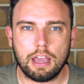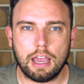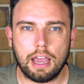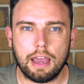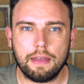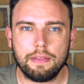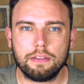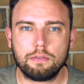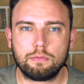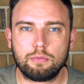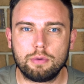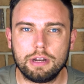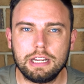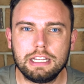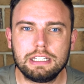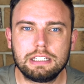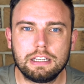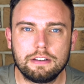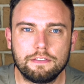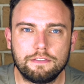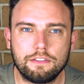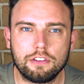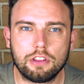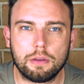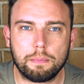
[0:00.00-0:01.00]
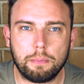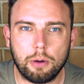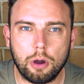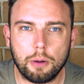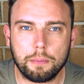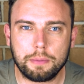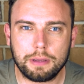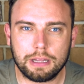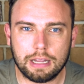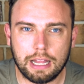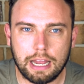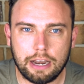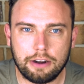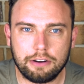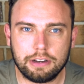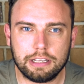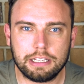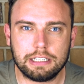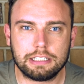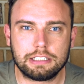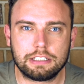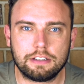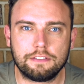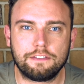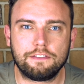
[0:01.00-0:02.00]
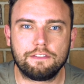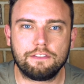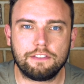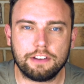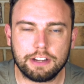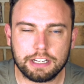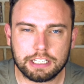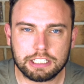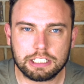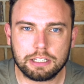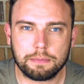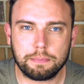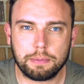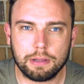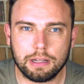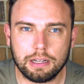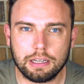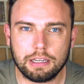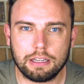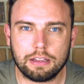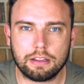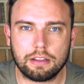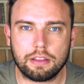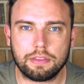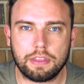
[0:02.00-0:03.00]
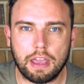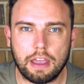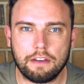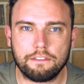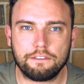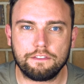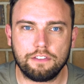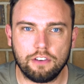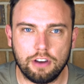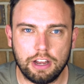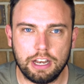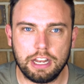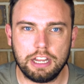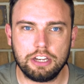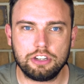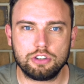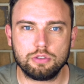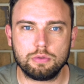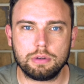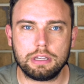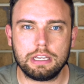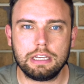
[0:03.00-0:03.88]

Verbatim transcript: And the reason for the popularity is the flexibility that that financial